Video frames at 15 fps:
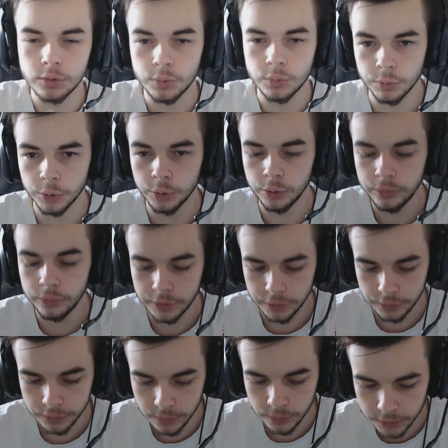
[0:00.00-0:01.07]
is grooved,
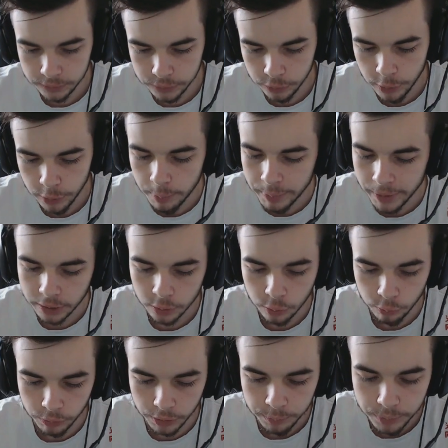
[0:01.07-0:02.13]
so it gives you a better
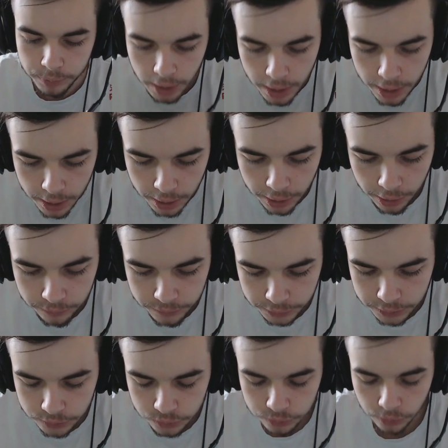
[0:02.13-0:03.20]
grip of
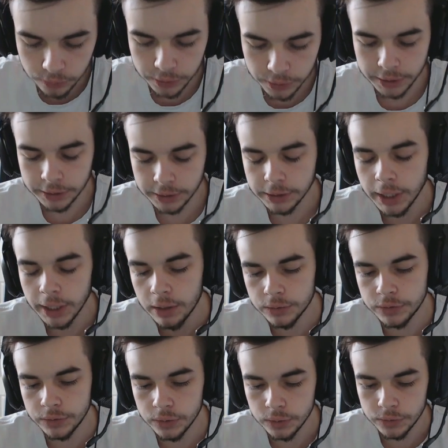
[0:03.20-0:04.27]
the controller, and it
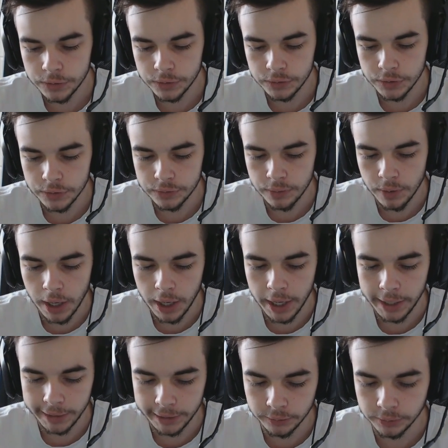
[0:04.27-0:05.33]
allows you to just
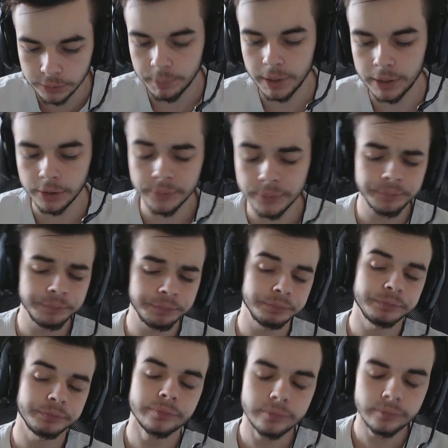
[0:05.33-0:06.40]
handle it better.
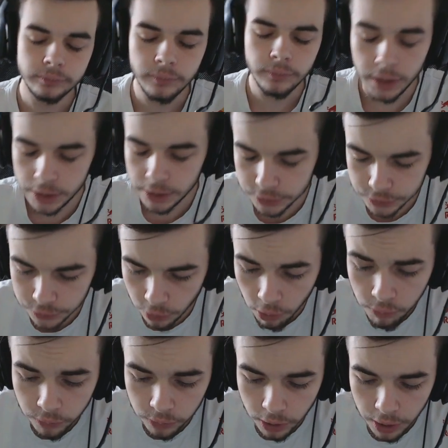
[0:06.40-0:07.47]
And just
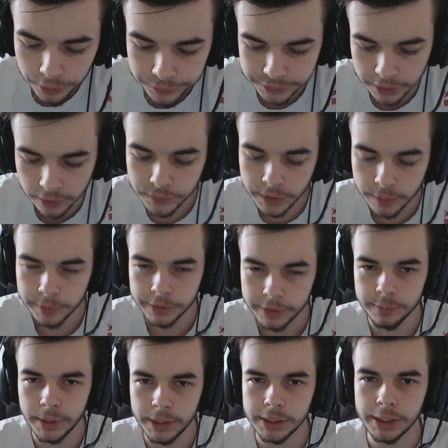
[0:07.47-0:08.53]
overall, Scuf Gaming
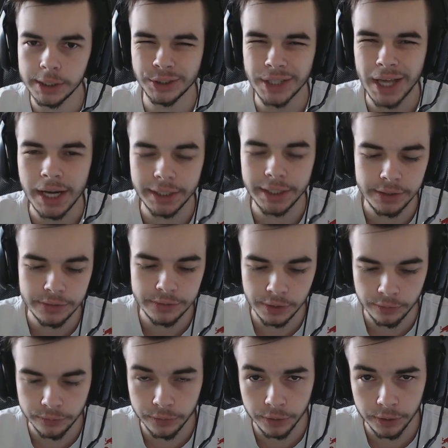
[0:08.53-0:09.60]
has made it a lot
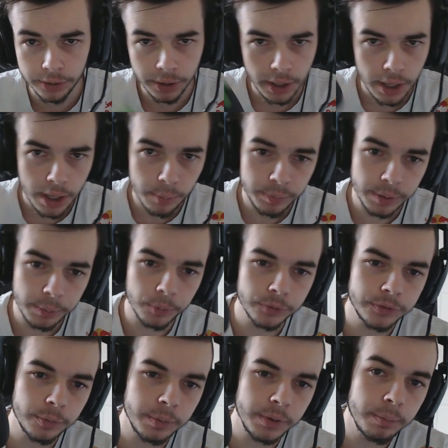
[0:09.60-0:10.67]
easier for
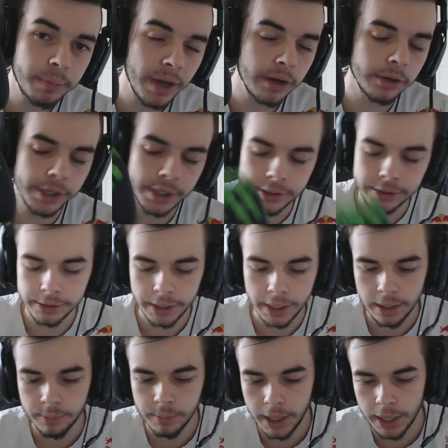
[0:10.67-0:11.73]
people to be better
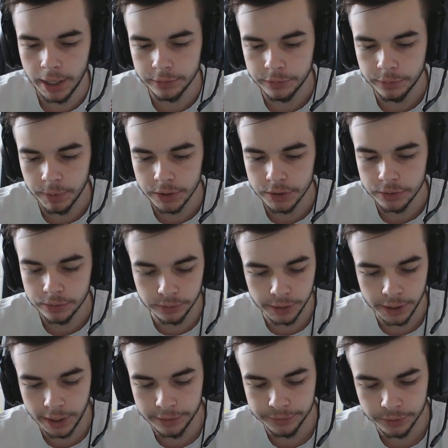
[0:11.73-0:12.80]
in-game and to make sure their
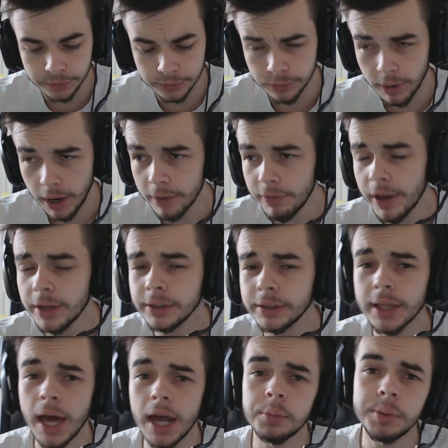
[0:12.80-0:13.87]
hands aren't sore. I've had a
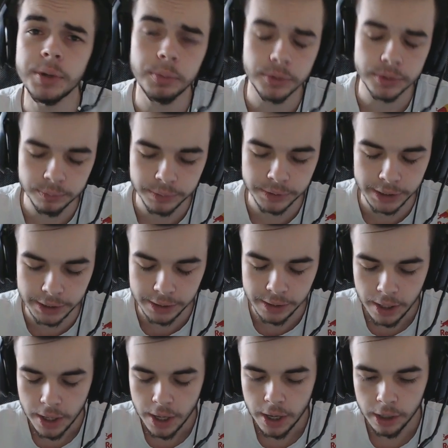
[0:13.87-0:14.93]
lot of people complaining
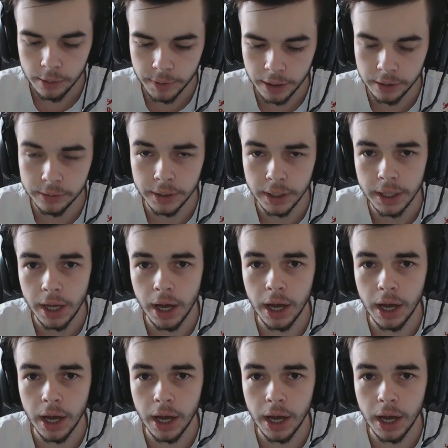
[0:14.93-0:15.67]
about